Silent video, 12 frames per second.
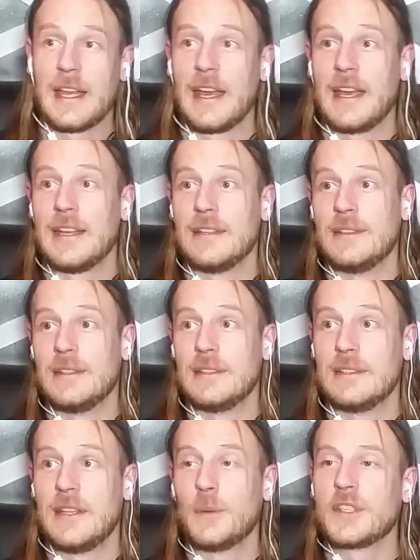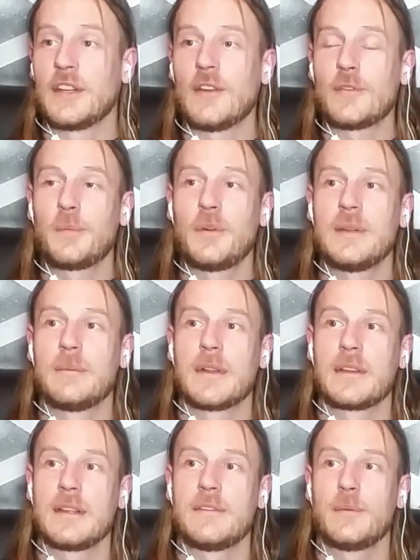And there was another point in
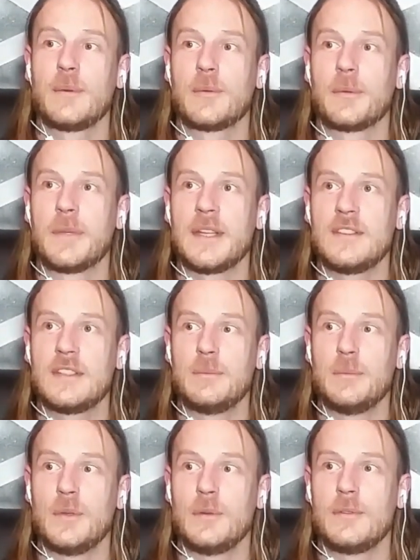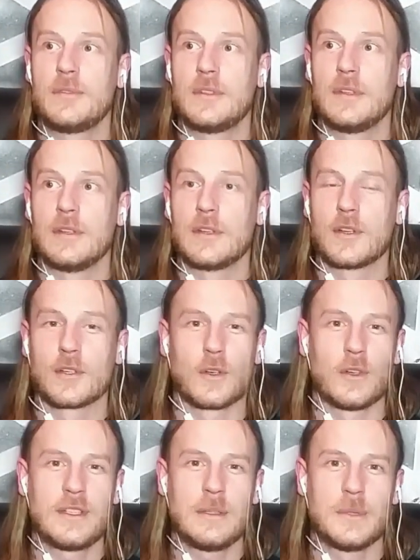my life we were meant to move to
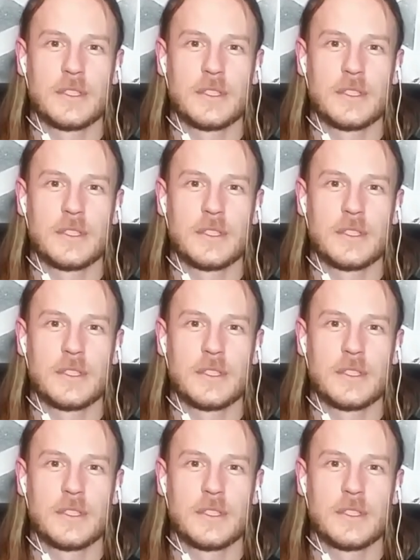Kirkcaldy,